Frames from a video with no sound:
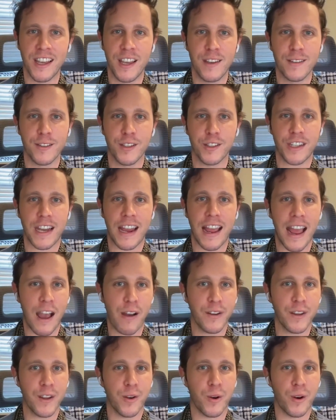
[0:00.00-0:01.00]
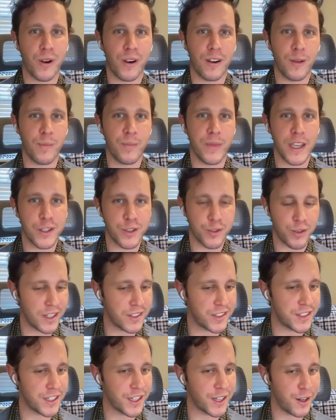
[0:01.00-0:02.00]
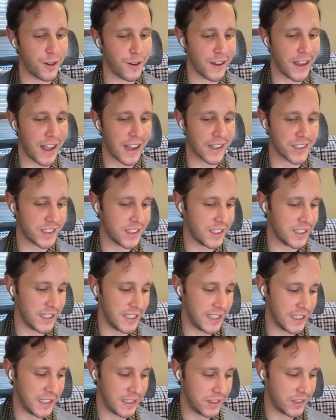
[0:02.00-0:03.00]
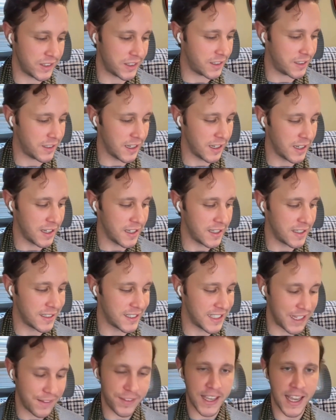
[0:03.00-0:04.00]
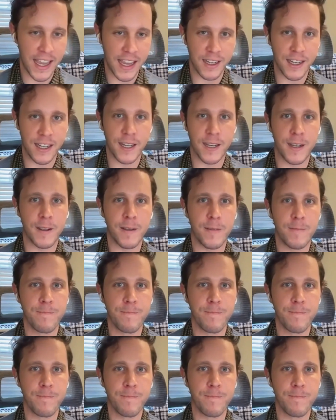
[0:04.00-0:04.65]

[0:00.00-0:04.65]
just how your interests and curiosities deviated